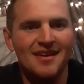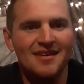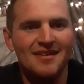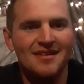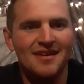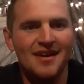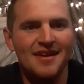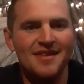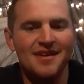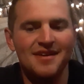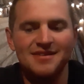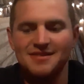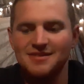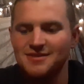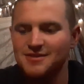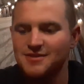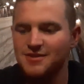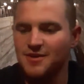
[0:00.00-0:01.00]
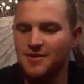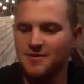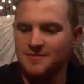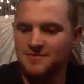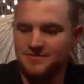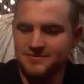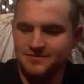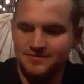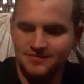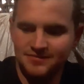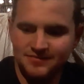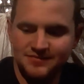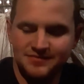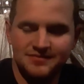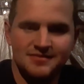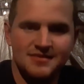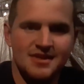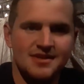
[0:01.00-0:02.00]
Hi there. So,
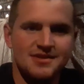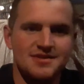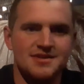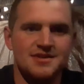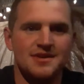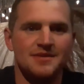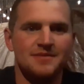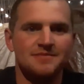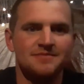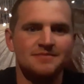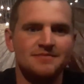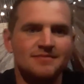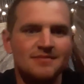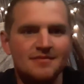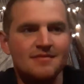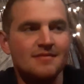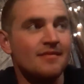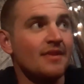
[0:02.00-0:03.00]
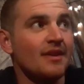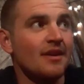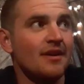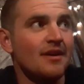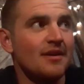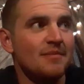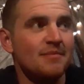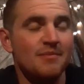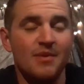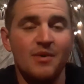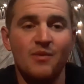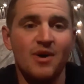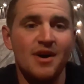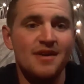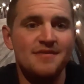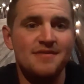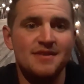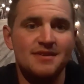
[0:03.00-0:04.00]
here's the deal. My
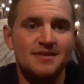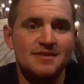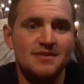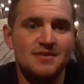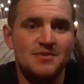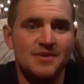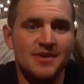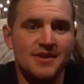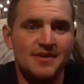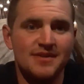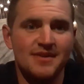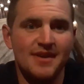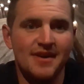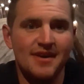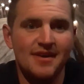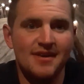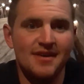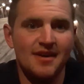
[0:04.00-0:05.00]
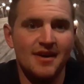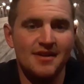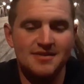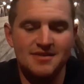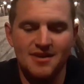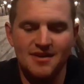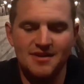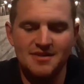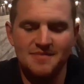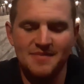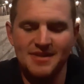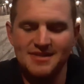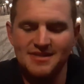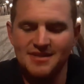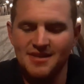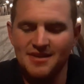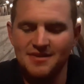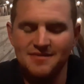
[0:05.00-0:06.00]
wife thinks it's weird that I talk to
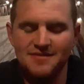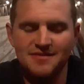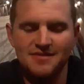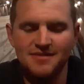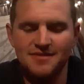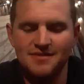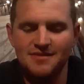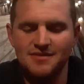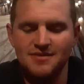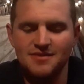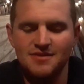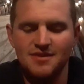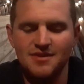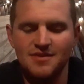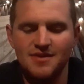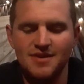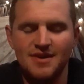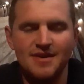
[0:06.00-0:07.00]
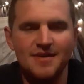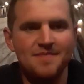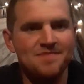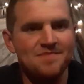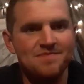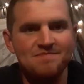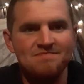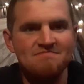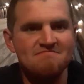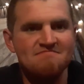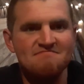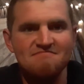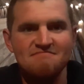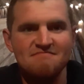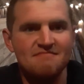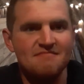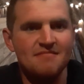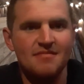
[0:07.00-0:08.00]
myself. So, I'm
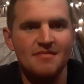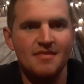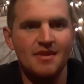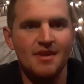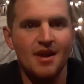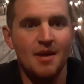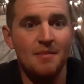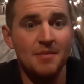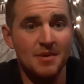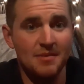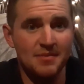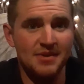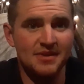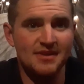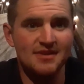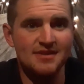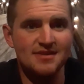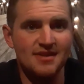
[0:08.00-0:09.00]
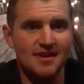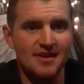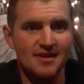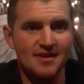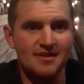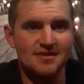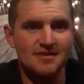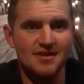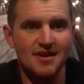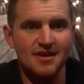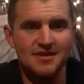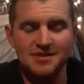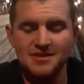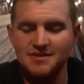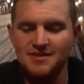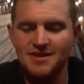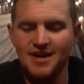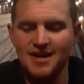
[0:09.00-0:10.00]
going to put this on and talk to
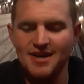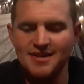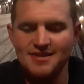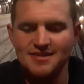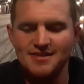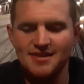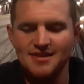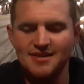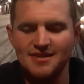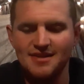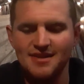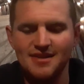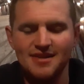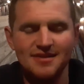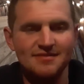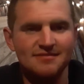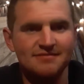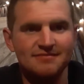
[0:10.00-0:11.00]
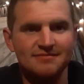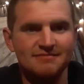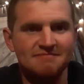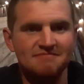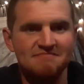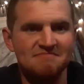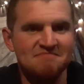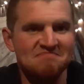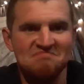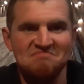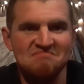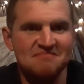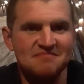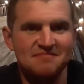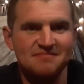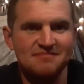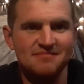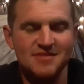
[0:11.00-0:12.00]
you guys, and
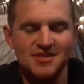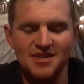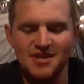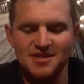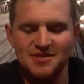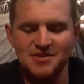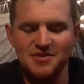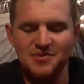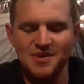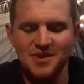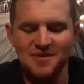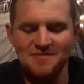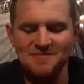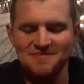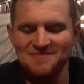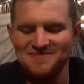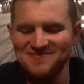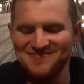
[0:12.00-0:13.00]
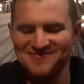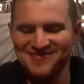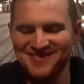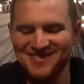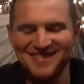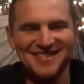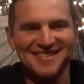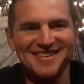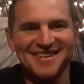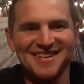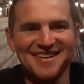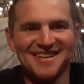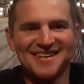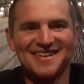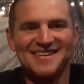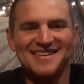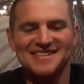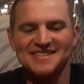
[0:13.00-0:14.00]
it's not so weird.
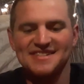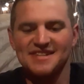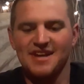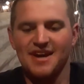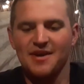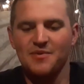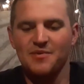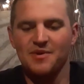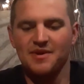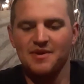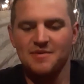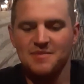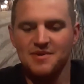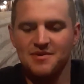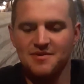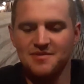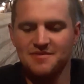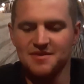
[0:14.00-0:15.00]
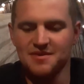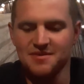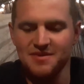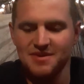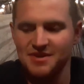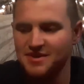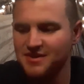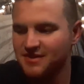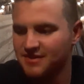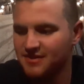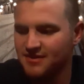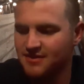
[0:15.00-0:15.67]
Tonight, we're going to be reviewing